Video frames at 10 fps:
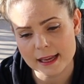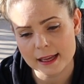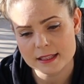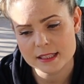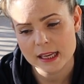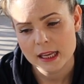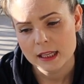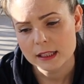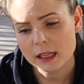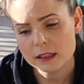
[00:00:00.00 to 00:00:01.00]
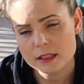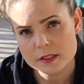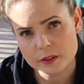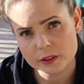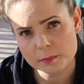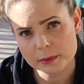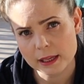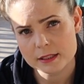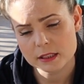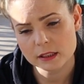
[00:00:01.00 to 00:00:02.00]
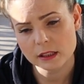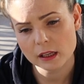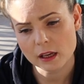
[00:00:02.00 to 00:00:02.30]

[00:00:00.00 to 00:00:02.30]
that's not necessarily pleasant.